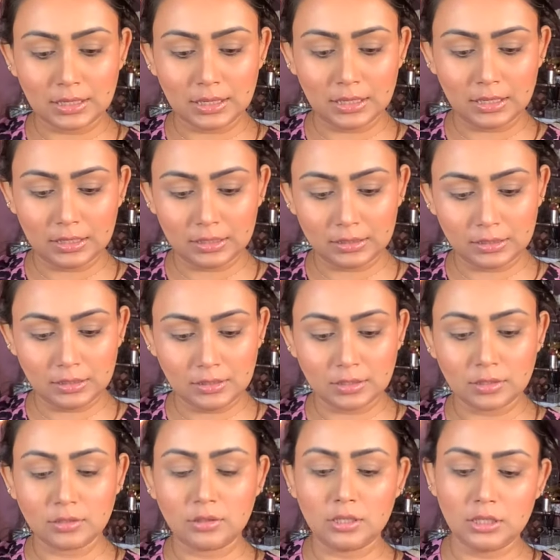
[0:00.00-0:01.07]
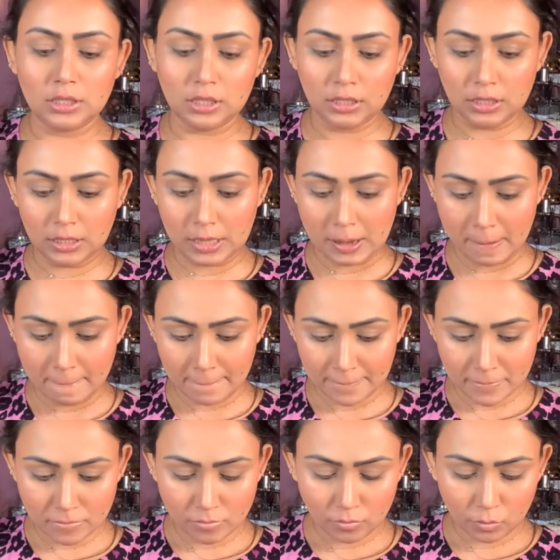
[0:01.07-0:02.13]
and these are the
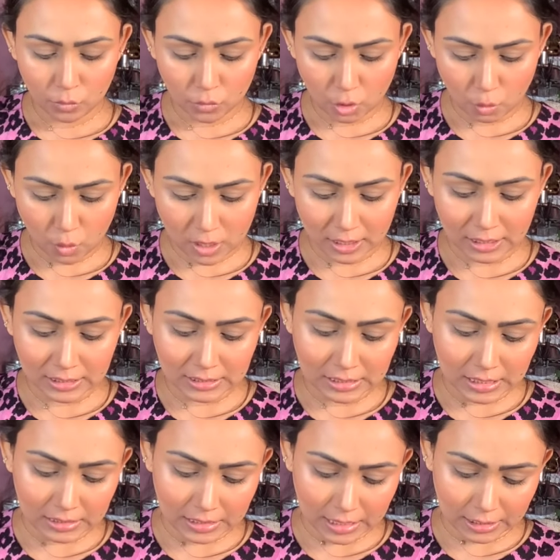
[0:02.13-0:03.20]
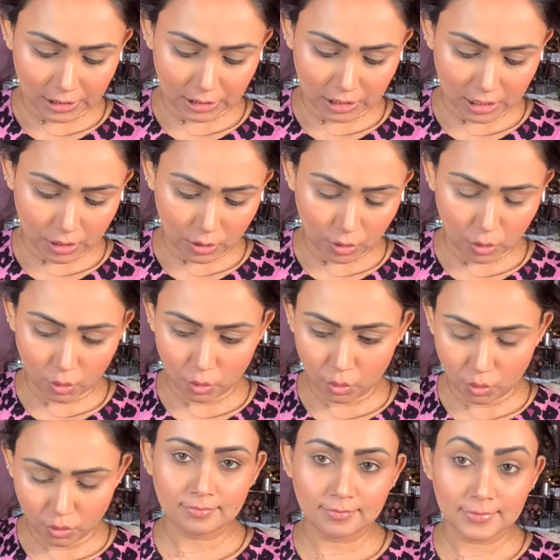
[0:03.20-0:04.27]
one and done
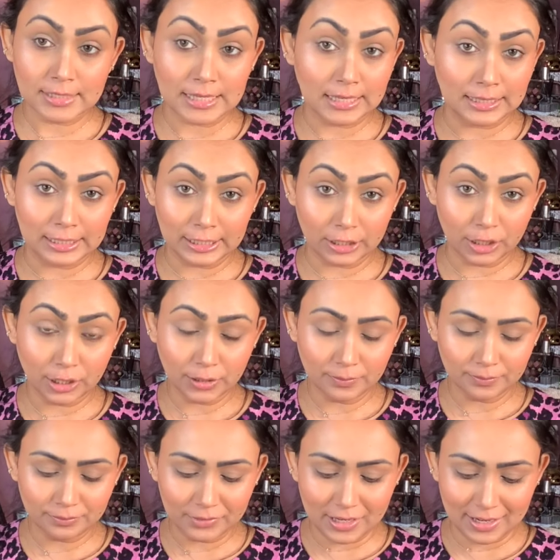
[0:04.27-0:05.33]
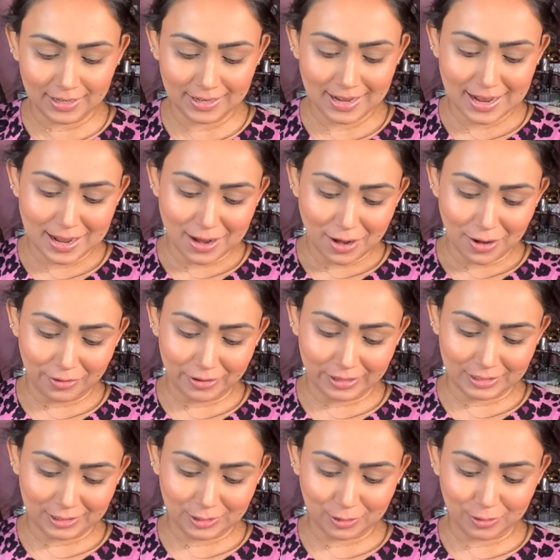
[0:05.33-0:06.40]
eyeshadow glitter. All right,
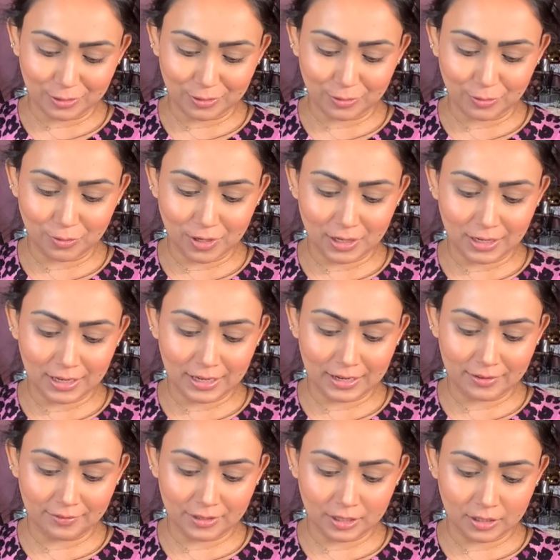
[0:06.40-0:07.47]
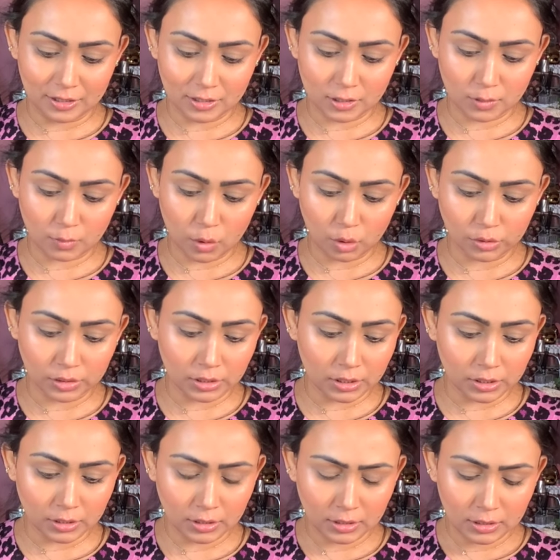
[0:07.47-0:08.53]
so one I have here is
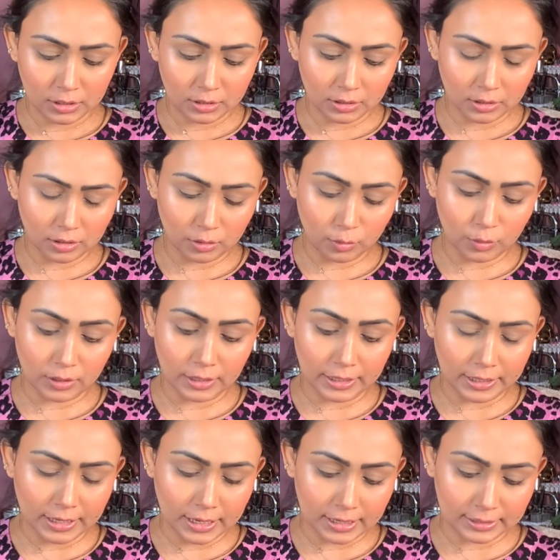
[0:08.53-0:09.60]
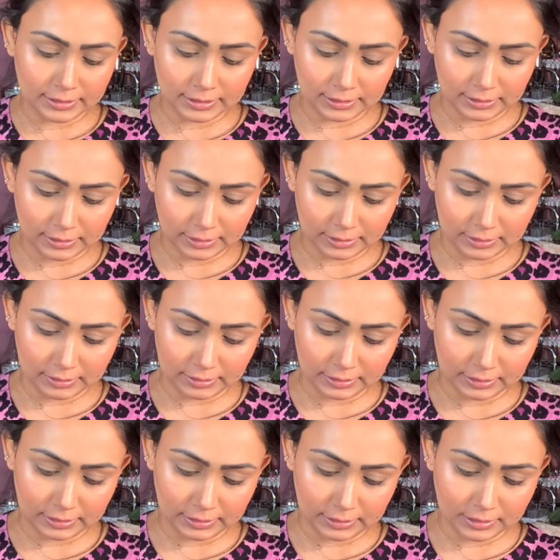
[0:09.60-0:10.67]
Smolder. The other one I got here
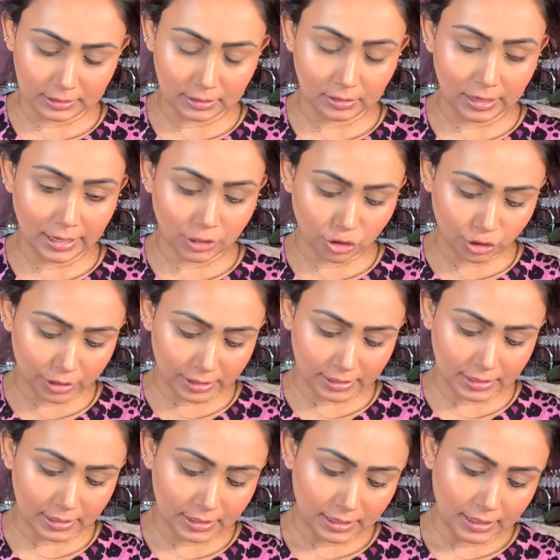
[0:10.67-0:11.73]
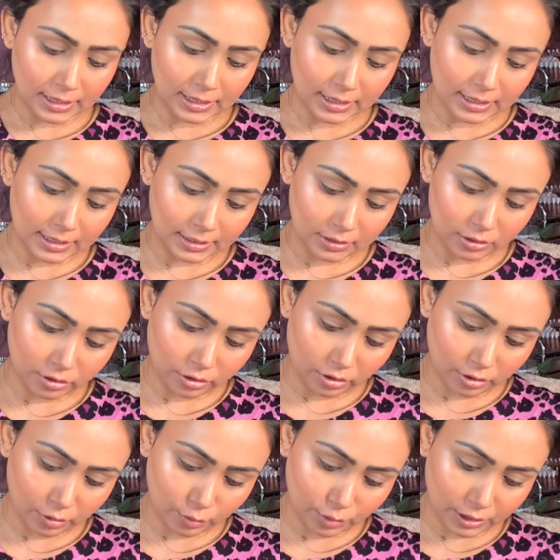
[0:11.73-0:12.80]
is Electric. And the
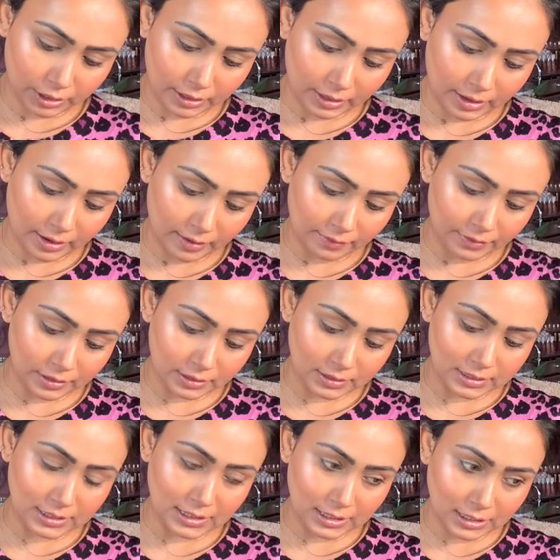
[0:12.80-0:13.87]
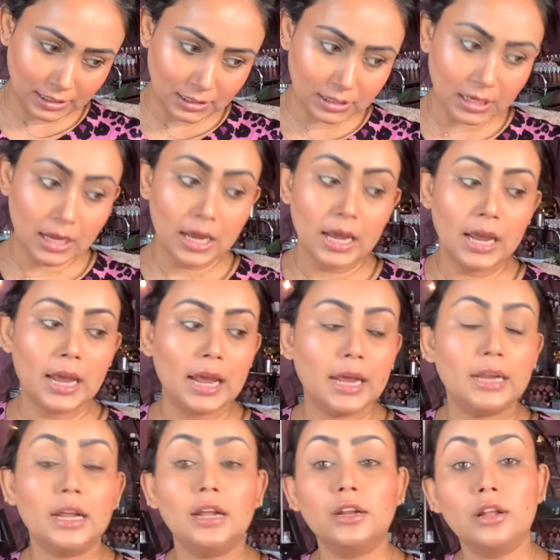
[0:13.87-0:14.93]
third one I have is Heat. And
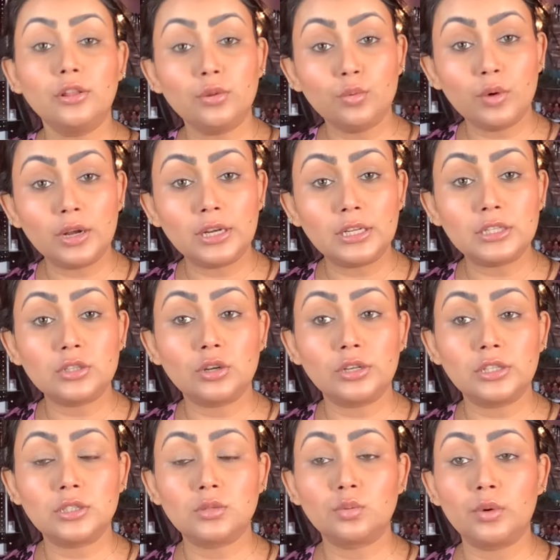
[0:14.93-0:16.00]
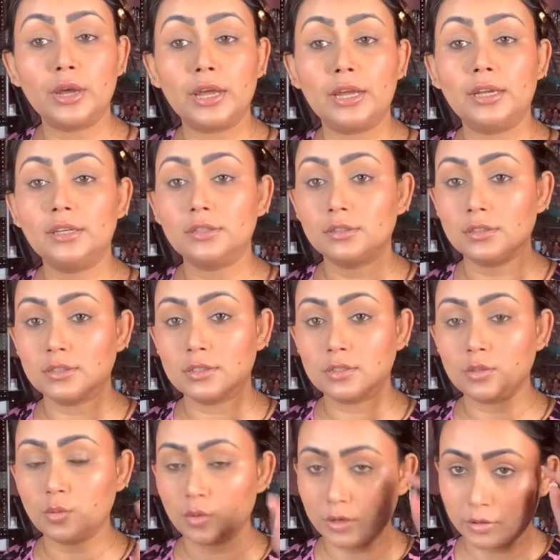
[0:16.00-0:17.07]
another one is on its way. This is
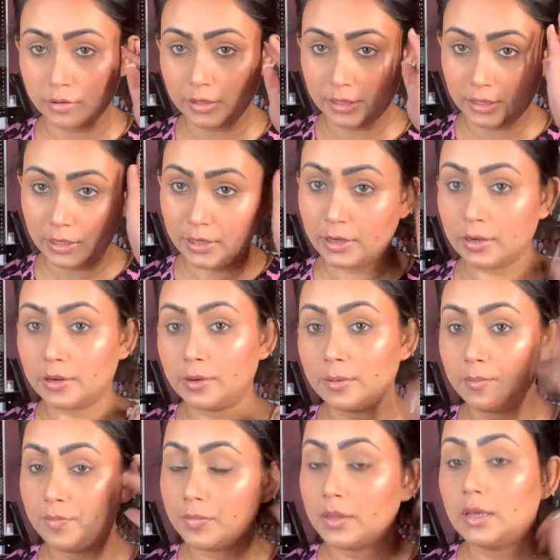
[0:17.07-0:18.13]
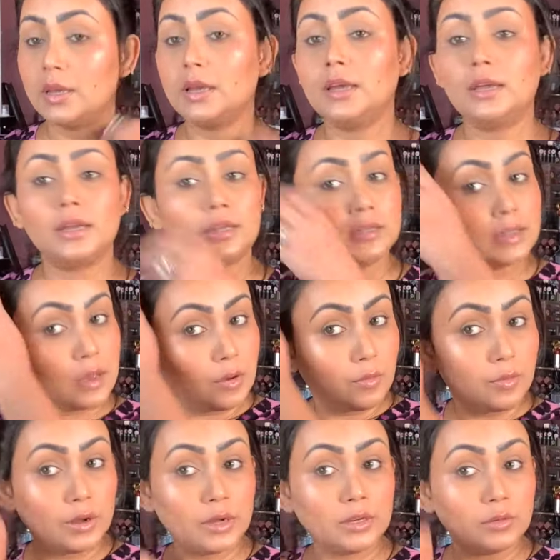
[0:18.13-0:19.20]
the one right here. And that
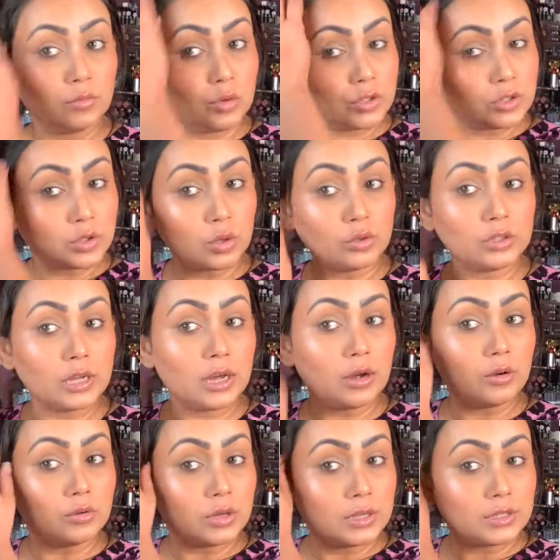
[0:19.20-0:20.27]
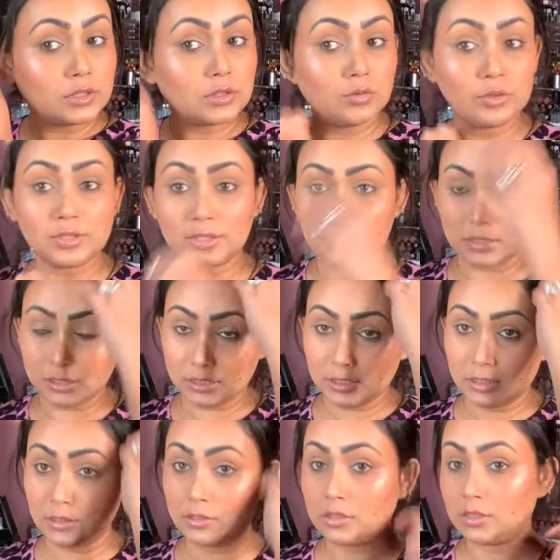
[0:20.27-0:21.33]
one was sold out. I
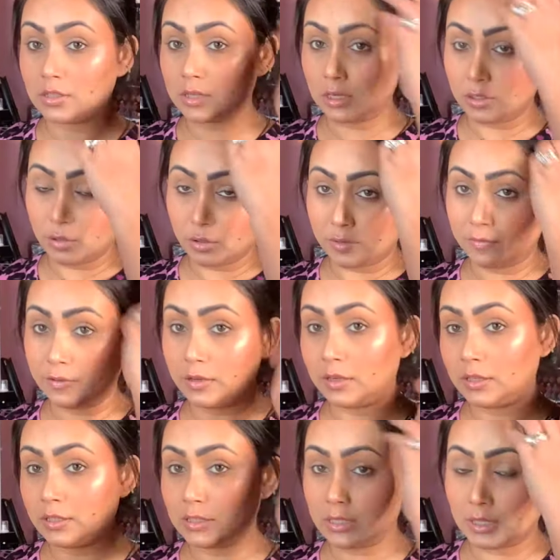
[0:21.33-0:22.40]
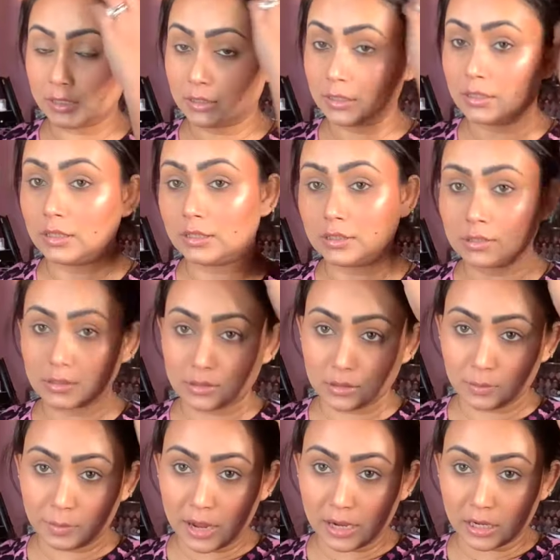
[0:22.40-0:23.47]
recently just got notified that it's
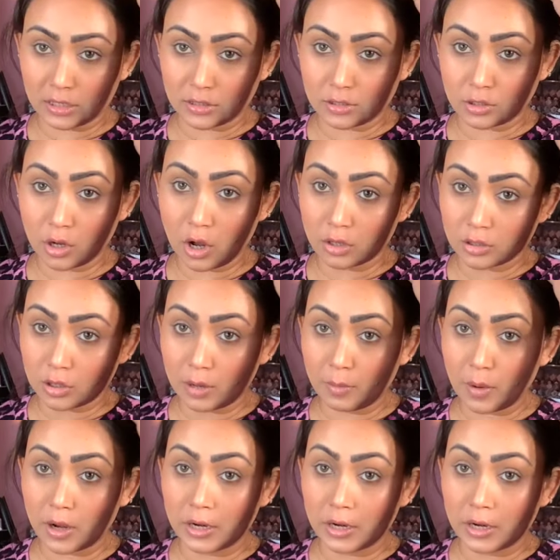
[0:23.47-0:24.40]
back in stock, so I bought